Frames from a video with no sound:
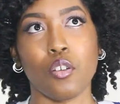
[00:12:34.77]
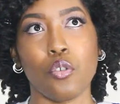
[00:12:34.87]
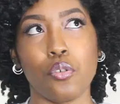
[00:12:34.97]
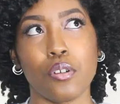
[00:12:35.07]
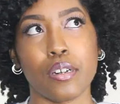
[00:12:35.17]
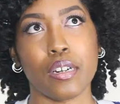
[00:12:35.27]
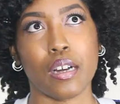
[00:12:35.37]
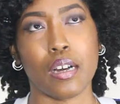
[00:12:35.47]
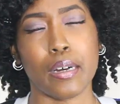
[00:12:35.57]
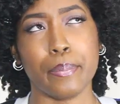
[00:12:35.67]
or
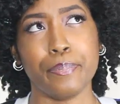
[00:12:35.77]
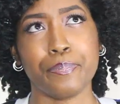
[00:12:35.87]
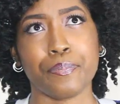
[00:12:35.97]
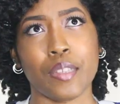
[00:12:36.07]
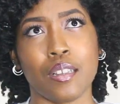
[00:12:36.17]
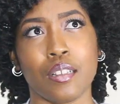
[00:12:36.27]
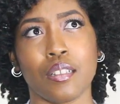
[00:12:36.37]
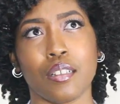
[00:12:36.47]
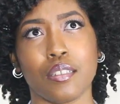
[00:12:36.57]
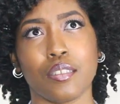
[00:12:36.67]
um,
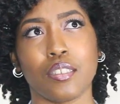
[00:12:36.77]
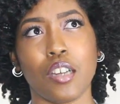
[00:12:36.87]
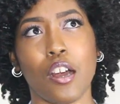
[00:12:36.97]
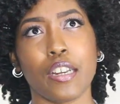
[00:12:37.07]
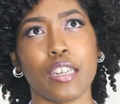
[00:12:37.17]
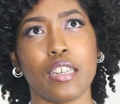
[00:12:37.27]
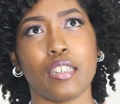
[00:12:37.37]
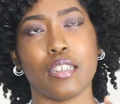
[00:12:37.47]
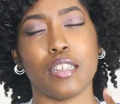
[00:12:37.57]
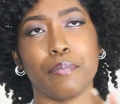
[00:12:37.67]

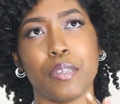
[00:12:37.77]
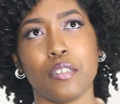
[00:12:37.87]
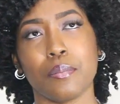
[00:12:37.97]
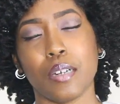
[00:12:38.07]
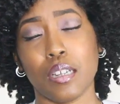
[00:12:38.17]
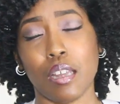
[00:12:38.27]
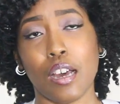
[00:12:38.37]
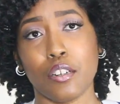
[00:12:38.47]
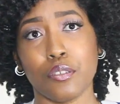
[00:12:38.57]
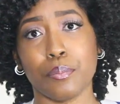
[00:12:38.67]
Target and Peter Pilotto,